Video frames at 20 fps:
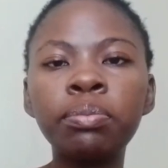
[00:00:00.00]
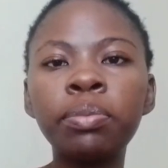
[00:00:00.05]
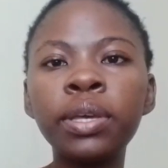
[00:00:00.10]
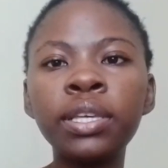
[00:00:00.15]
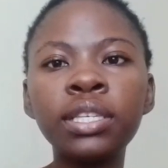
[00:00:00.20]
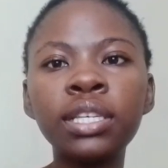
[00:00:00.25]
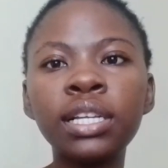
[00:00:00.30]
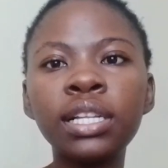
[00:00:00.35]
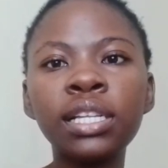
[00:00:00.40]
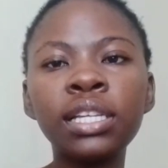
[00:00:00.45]

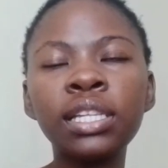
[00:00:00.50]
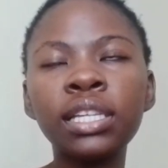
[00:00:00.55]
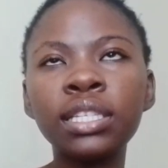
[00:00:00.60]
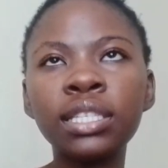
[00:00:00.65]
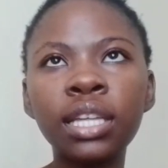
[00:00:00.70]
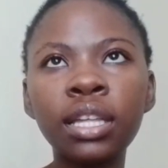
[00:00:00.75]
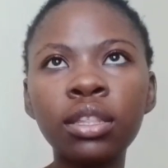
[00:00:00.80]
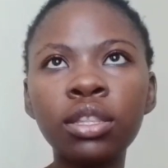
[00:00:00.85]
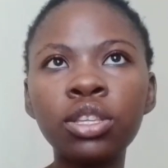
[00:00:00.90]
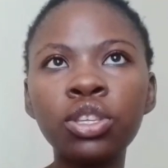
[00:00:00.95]
basically
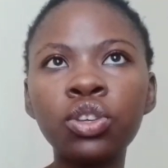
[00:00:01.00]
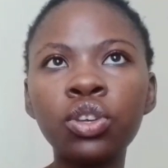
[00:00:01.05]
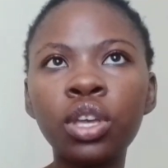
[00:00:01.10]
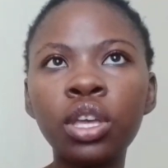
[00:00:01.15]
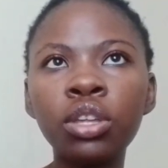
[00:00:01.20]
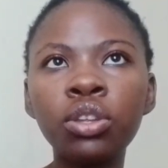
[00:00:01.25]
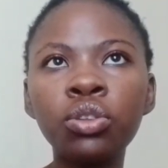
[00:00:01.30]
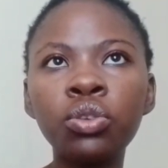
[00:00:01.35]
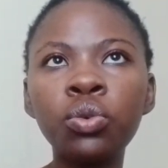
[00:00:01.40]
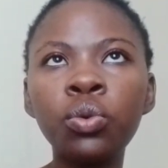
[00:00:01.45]
there's nothing you
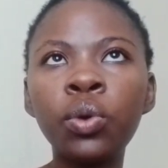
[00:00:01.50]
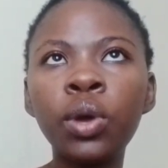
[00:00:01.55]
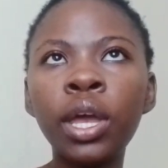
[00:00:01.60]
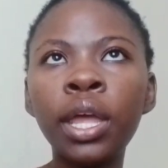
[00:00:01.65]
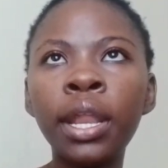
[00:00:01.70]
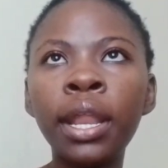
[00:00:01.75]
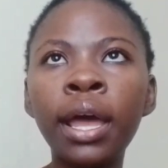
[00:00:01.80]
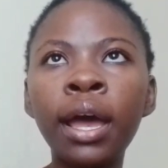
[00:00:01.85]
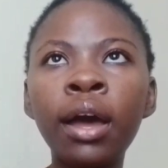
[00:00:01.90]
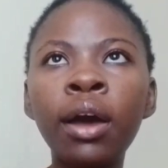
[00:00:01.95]
can do,
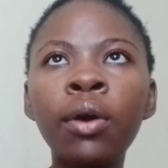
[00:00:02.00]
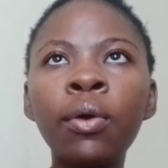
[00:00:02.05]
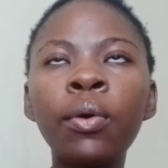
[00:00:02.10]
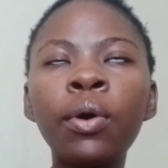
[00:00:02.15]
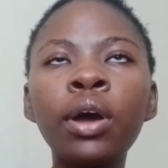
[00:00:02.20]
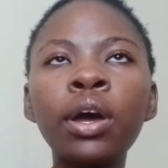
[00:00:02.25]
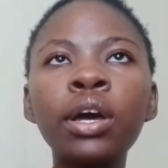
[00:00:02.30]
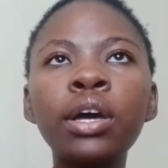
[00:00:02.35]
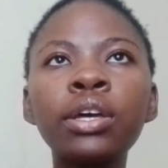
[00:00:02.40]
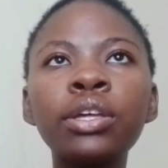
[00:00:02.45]
and now
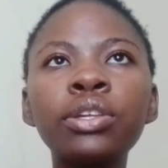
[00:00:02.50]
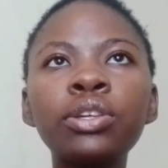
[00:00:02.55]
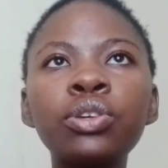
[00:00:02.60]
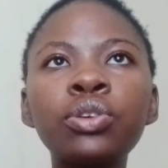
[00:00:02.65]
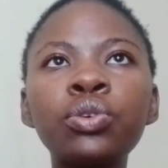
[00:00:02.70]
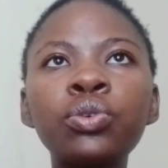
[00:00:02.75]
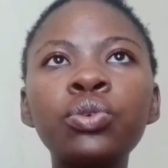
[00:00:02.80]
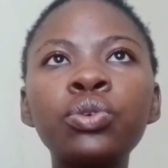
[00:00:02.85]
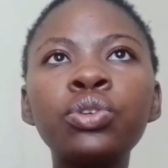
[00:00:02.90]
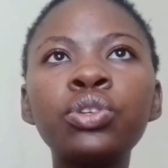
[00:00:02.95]

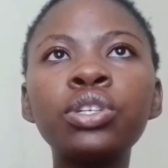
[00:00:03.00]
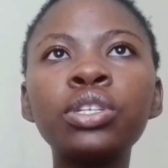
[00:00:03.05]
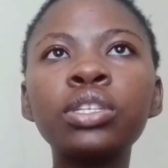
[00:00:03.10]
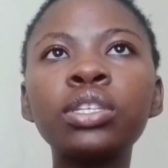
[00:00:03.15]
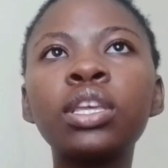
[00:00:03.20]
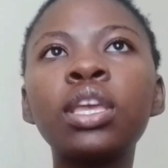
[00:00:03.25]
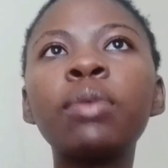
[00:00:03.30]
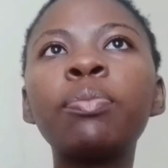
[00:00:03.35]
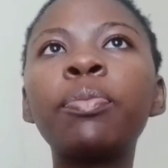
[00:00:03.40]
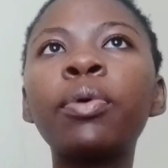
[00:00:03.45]
you
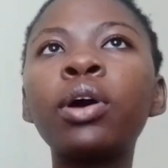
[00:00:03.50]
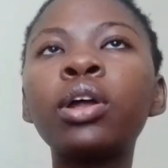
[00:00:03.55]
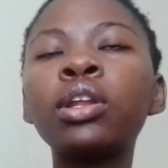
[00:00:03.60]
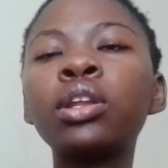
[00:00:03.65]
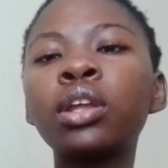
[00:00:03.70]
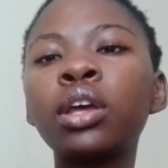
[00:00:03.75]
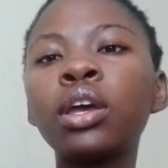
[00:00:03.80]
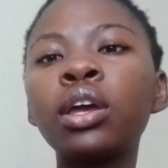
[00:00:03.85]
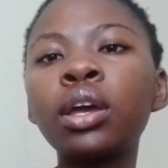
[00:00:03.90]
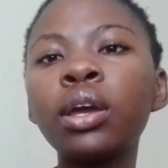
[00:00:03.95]
just keep
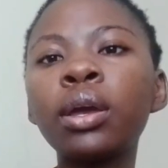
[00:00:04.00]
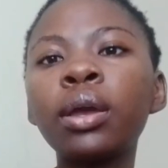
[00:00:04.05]
on